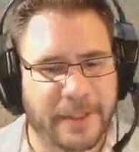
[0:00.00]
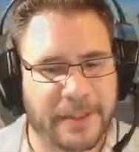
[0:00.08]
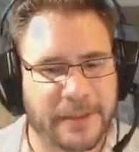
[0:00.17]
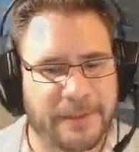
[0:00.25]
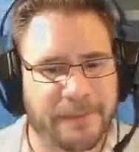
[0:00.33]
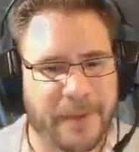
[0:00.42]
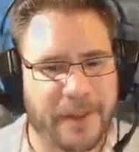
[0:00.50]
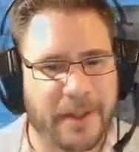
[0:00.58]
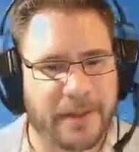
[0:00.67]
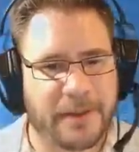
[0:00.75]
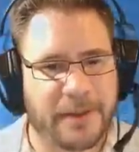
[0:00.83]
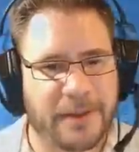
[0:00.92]
do.
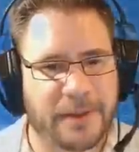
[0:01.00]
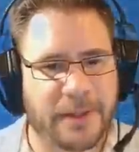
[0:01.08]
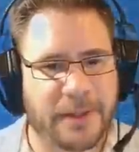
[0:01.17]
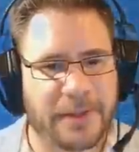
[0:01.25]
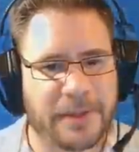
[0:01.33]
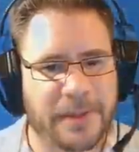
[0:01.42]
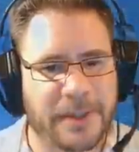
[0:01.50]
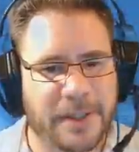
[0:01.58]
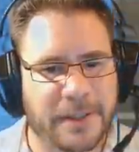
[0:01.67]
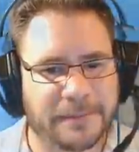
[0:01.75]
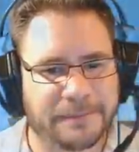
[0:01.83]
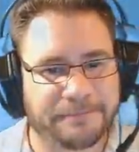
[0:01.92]
They're too close to each
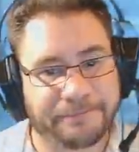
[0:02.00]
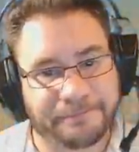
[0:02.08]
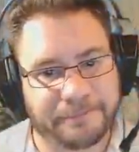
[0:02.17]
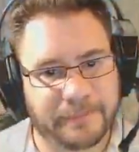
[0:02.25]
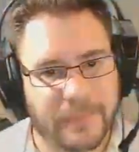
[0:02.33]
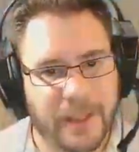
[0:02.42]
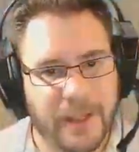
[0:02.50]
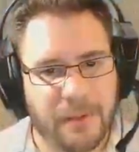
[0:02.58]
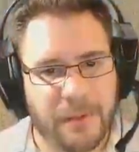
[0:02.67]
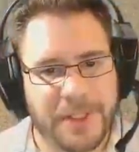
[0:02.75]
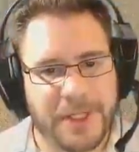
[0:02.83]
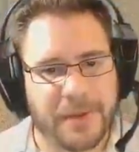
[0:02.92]
other.
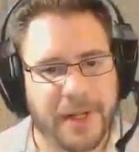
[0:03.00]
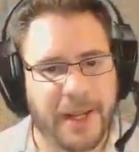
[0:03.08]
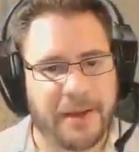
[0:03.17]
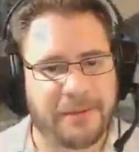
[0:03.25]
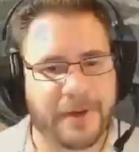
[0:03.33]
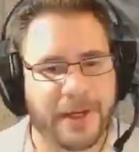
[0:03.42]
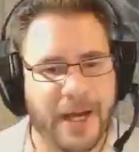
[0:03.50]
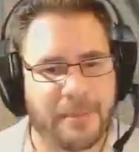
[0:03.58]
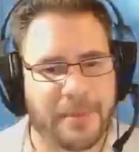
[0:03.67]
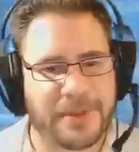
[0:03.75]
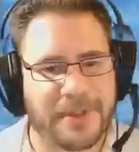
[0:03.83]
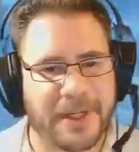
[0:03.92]
We don't have
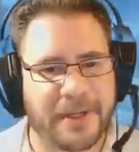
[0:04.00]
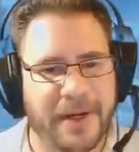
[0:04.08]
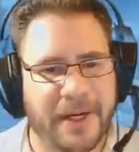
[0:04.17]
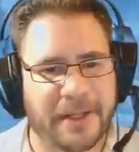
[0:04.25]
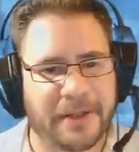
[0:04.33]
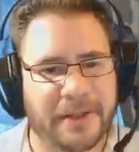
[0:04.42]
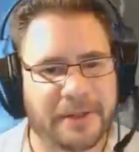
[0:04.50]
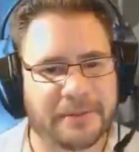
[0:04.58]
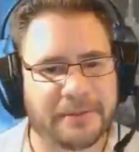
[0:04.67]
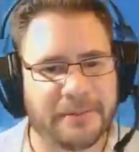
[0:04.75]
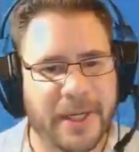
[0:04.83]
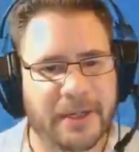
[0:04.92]
hoppers like in regular
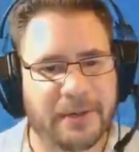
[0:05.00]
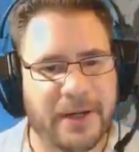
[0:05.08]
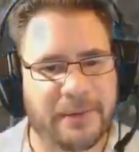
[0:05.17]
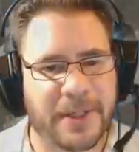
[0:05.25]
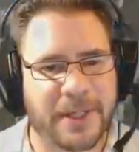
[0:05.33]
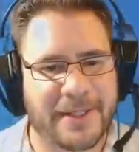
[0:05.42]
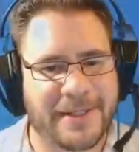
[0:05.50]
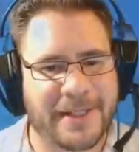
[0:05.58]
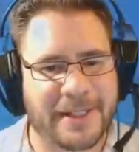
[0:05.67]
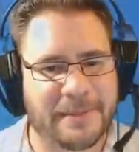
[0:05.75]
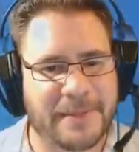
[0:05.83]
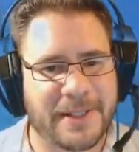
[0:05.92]
Minecraft where you can
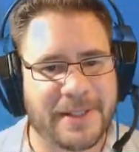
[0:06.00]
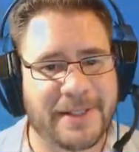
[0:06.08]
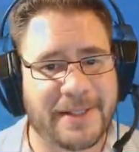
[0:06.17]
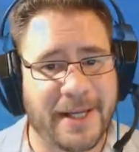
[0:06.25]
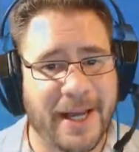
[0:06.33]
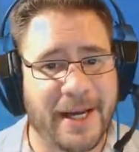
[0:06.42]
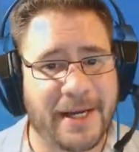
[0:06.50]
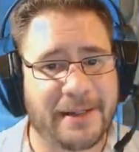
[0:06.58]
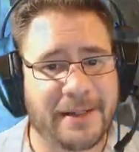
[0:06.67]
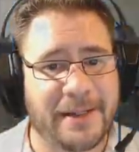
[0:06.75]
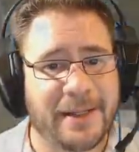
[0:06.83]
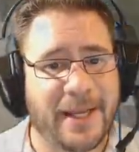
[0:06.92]
stick them to the side
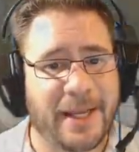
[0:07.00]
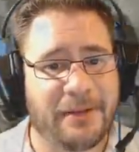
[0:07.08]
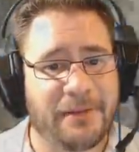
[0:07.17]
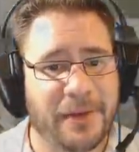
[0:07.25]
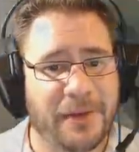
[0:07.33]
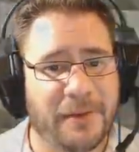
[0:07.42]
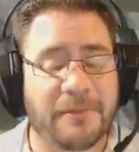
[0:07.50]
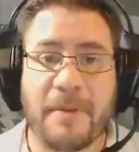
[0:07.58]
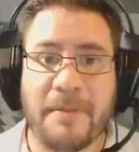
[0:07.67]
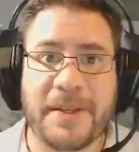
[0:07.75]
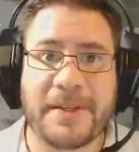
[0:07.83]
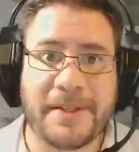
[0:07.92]
and fill them
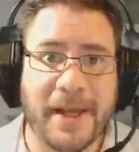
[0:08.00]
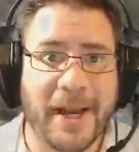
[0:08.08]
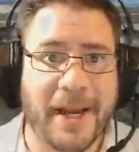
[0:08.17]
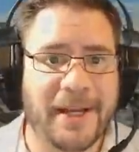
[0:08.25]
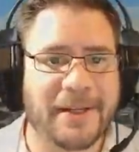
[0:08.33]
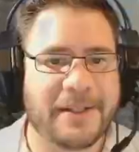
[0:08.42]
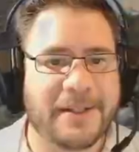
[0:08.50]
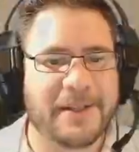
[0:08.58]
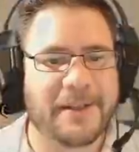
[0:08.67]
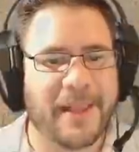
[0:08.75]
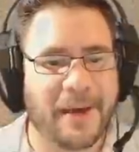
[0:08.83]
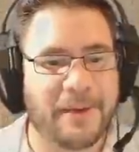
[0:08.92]
from the side.
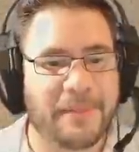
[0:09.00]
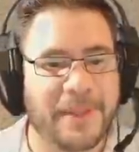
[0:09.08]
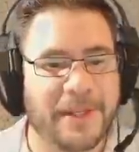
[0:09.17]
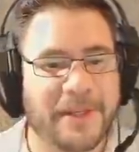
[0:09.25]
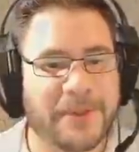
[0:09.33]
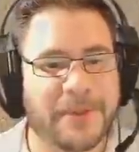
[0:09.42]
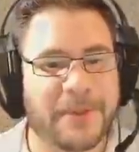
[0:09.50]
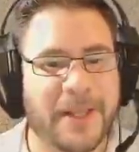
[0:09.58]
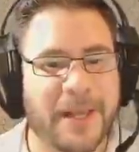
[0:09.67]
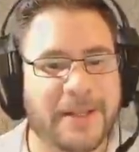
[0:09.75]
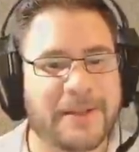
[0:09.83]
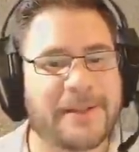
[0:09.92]
That would be a cool
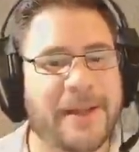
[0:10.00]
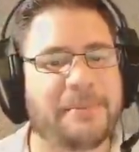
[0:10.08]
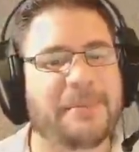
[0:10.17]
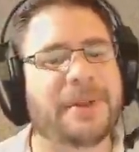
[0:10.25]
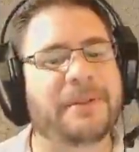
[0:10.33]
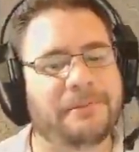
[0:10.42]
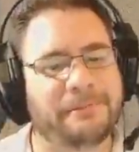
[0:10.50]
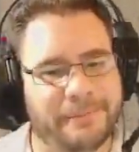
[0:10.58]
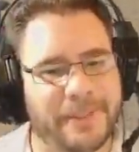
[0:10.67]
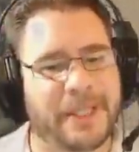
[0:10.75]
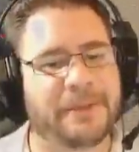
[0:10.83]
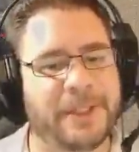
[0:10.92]
concept, but
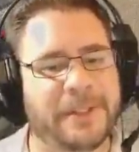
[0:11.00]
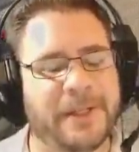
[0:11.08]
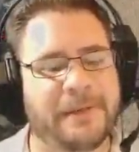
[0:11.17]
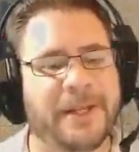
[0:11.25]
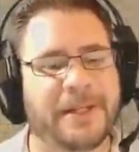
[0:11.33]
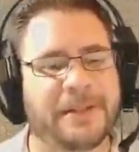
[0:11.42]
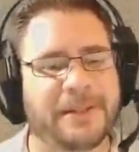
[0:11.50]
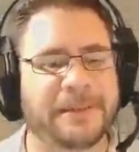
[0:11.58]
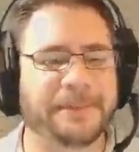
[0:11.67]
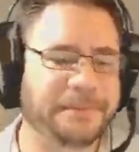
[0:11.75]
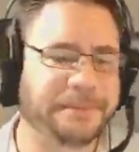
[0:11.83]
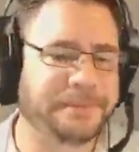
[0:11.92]
no, we don't have that. So
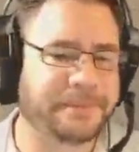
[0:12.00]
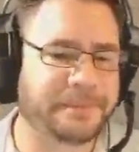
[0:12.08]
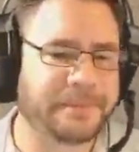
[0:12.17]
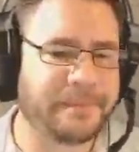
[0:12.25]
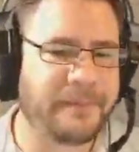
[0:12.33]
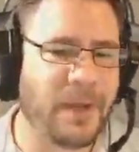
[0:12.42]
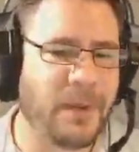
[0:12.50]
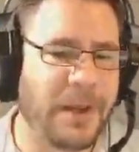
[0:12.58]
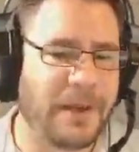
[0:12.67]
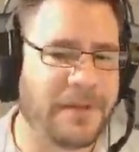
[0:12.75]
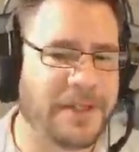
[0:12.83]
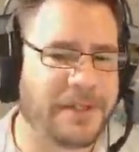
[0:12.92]
we have just